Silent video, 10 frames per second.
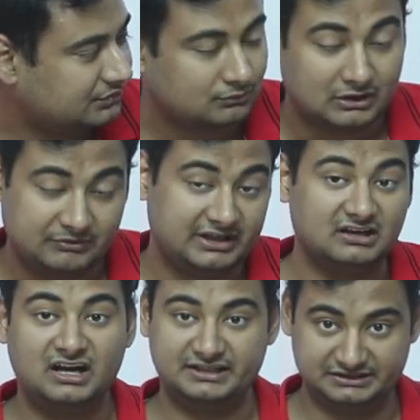so what we
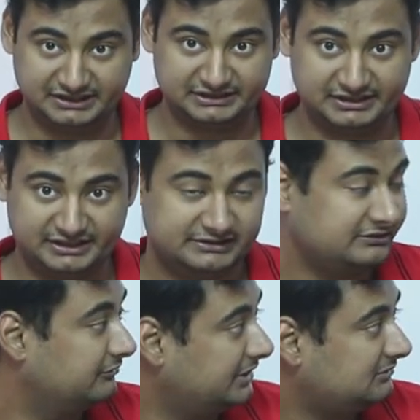got in the other end
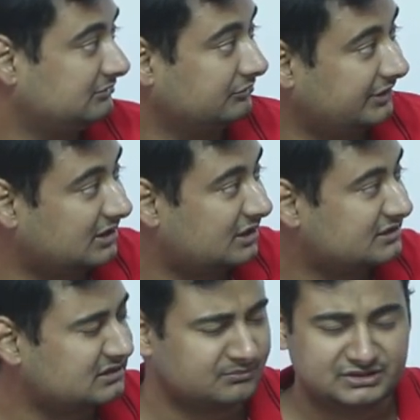well we
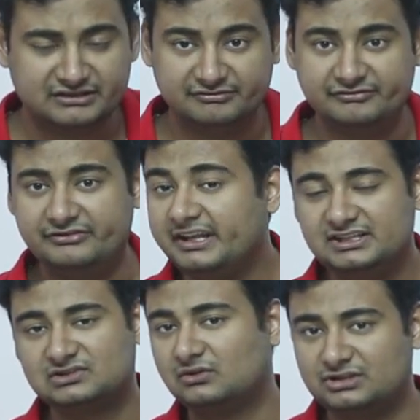got something
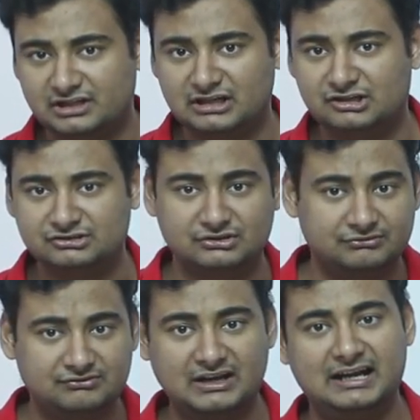very slow turnaround so
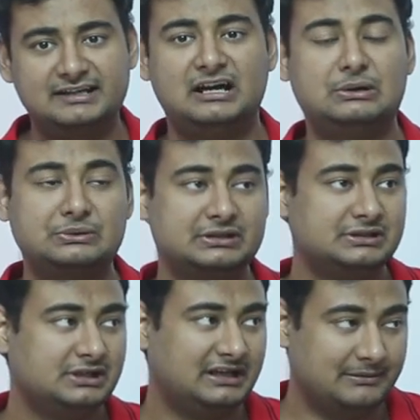flat out
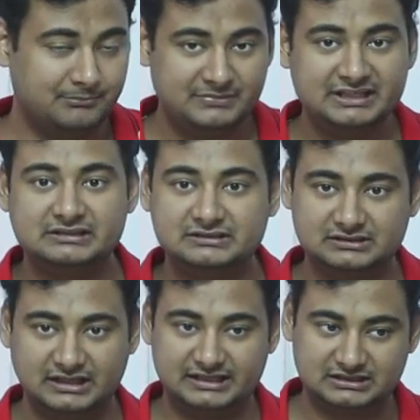mid
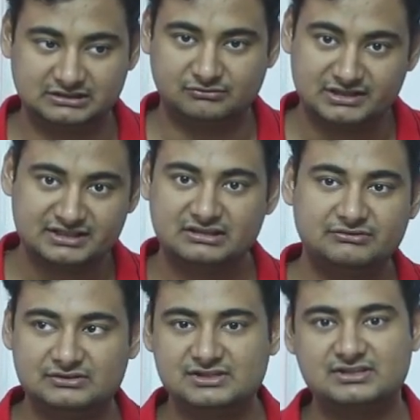like uh, once the
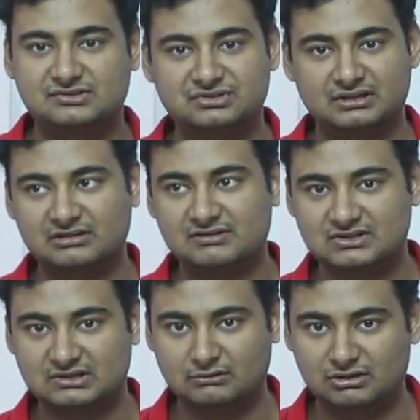first shuttle
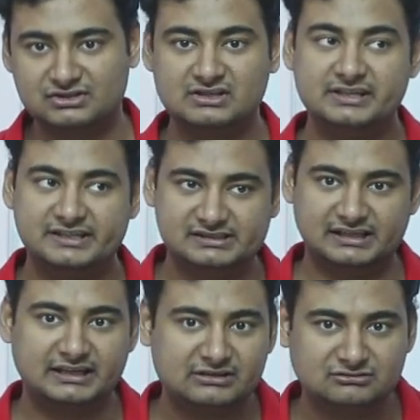was launched
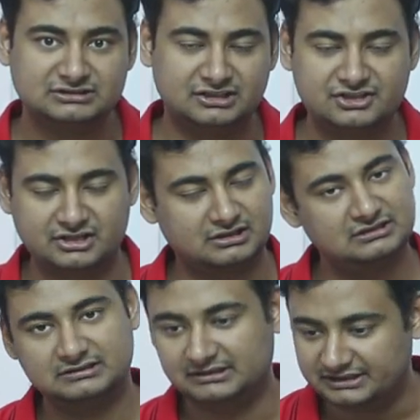second and third
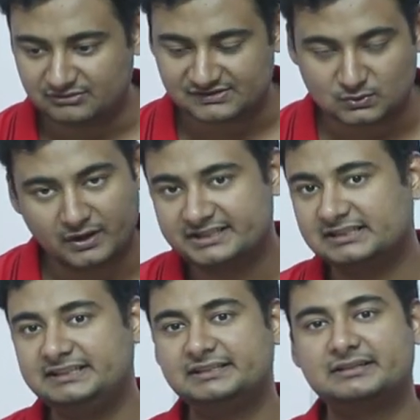shuttle it was quite
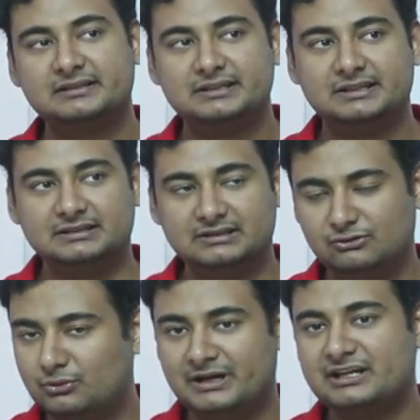clear
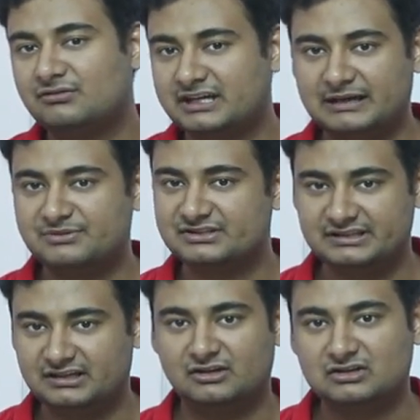no matter what happens
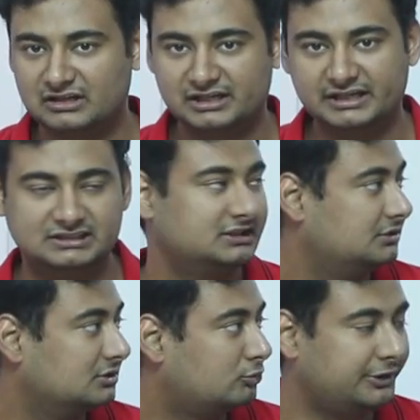they're not going to get
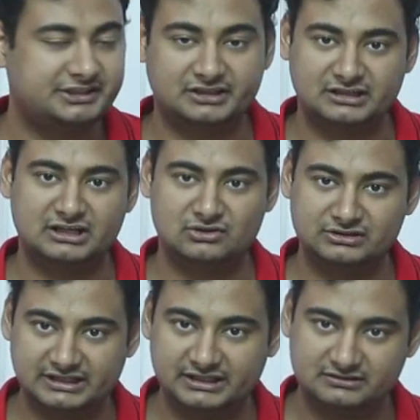the quick
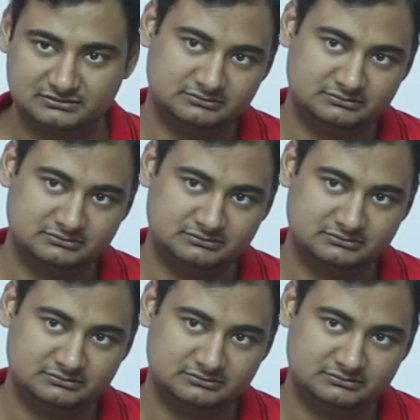turnaround that